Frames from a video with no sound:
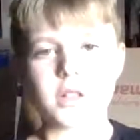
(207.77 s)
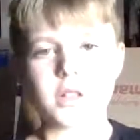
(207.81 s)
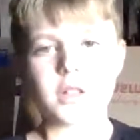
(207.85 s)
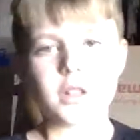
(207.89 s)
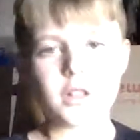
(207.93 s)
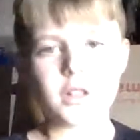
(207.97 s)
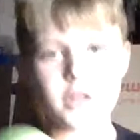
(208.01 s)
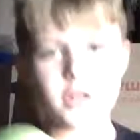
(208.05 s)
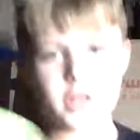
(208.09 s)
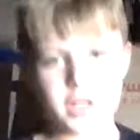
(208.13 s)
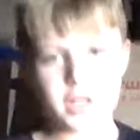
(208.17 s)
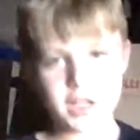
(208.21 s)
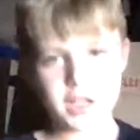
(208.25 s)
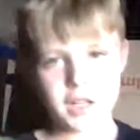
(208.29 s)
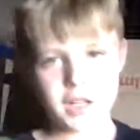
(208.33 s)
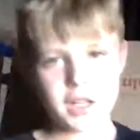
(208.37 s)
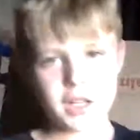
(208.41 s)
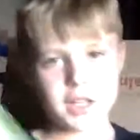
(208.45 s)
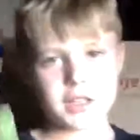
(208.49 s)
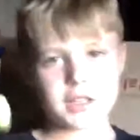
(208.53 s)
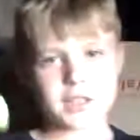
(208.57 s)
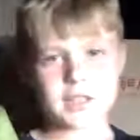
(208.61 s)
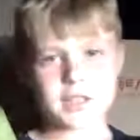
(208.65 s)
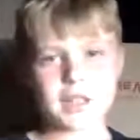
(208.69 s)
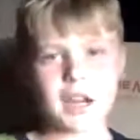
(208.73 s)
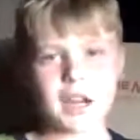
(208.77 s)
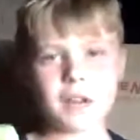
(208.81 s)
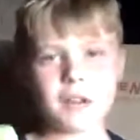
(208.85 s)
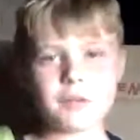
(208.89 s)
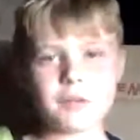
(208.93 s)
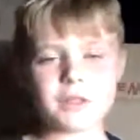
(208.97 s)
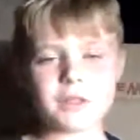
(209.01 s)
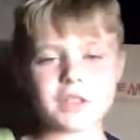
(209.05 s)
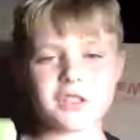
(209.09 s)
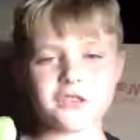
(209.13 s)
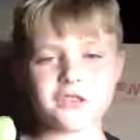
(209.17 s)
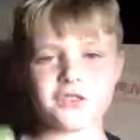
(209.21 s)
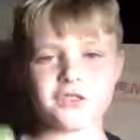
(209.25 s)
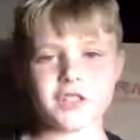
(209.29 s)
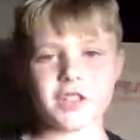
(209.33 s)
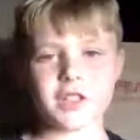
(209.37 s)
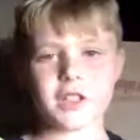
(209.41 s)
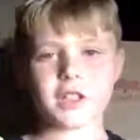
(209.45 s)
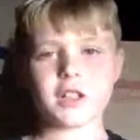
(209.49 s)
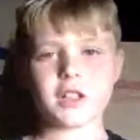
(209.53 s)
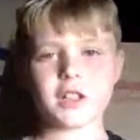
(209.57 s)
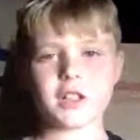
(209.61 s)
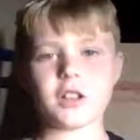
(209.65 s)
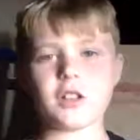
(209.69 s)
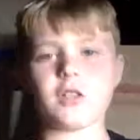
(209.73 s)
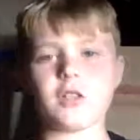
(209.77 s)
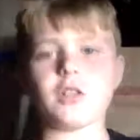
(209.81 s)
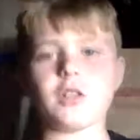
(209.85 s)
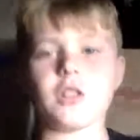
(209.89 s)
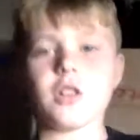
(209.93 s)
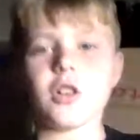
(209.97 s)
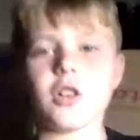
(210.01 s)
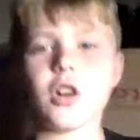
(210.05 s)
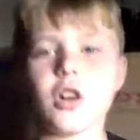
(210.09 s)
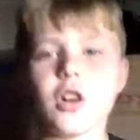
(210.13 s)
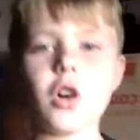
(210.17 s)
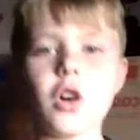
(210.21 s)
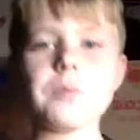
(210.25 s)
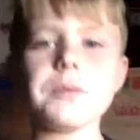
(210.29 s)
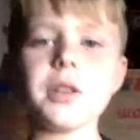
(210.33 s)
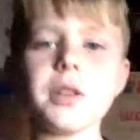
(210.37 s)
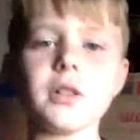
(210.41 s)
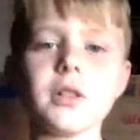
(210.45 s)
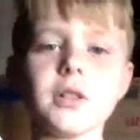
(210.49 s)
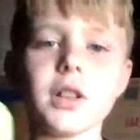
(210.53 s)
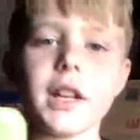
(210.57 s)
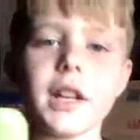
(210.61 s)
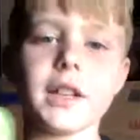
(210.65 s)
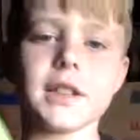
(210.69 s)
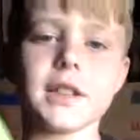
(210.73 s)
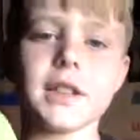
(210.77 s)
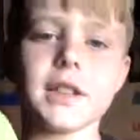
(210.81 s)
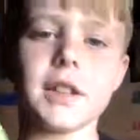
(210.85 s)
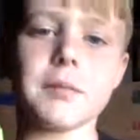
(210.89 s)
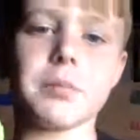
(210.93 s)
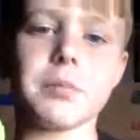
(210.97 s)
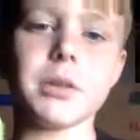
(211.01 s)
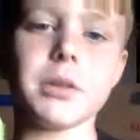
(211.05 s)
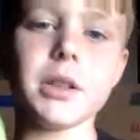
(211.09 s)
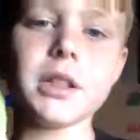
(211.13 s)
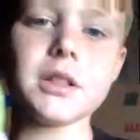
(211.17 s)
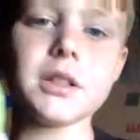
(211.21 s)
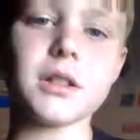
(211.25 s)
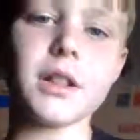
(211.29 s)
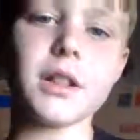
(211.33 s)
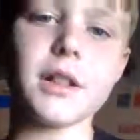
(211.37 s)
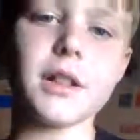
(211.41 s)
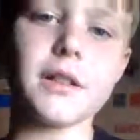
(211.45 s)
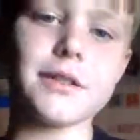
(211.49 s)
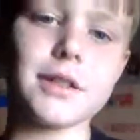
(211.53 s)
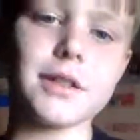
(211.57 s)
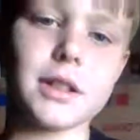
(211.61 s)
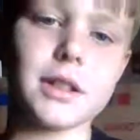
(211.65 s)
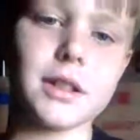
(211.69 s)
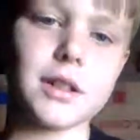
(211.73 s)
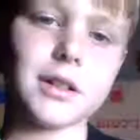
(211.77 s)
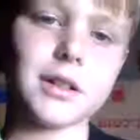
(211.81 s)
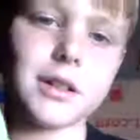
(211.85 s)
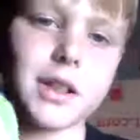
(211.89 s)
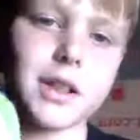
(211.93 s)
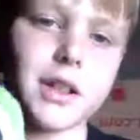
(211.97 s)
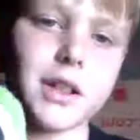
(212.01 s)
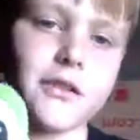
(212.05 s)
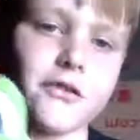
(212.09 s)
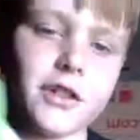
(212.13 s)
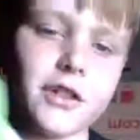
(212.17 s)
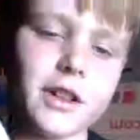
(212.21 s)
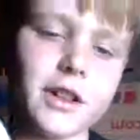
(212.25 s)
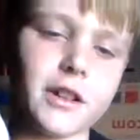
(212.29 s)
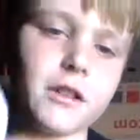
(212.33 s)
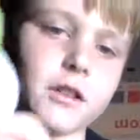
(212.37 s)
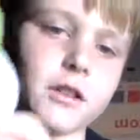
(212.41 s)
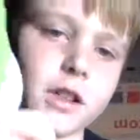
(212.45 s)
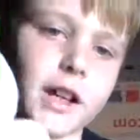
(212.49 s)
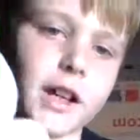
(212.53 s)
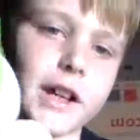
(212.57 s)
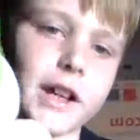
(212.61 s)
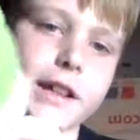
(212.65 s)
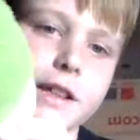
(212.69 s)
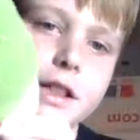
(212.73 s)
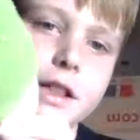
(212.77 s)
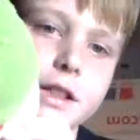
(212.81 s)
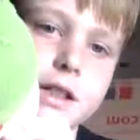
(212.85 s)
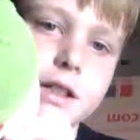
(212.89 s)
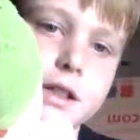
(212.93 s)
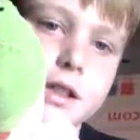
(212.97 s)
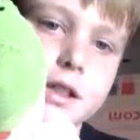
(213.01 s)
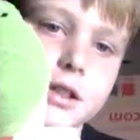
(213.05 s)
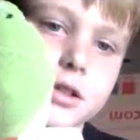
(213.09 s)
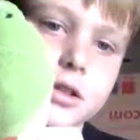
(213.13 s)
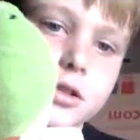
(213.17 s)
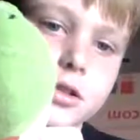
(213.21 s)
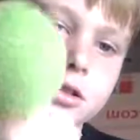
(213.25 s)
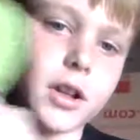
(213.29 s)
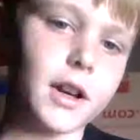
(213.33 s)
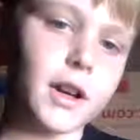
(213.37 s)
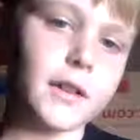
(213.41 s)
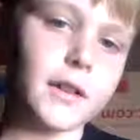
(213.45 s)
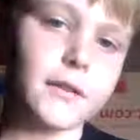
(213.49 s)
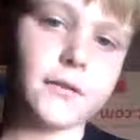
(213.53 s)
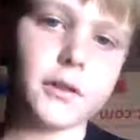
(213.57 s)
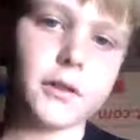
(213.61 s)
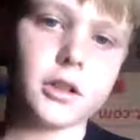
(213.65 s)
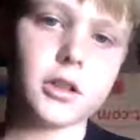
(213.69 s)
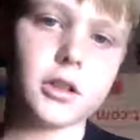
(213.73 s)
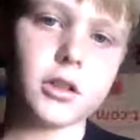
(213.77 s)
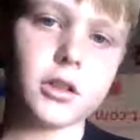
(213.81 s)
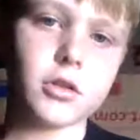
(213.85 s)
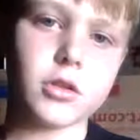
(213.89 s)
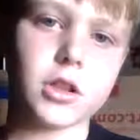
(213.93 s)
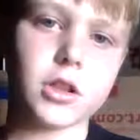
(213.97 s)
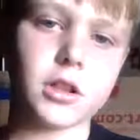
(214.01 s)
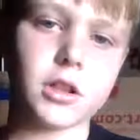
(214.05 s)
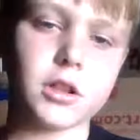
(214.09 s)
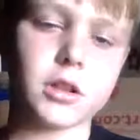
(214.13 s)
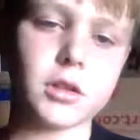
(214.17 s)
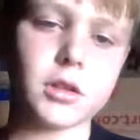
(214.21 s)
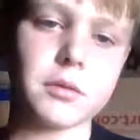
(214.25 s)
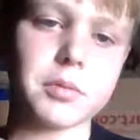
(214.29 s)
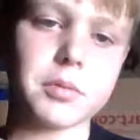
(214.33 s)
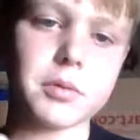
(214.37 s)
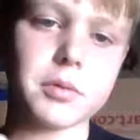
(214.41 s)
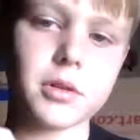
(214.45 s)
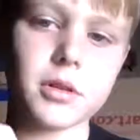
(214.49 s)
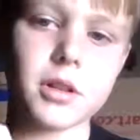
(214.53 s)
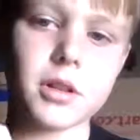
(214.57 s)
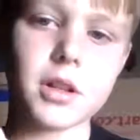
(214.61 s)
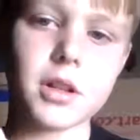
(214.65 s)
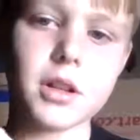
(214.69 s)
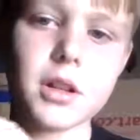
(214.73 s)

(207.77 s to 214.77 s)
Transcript: Okay, guys, that was the video. Hope you liked it. Please leave a, leave a like and subscribe for Yoshi support.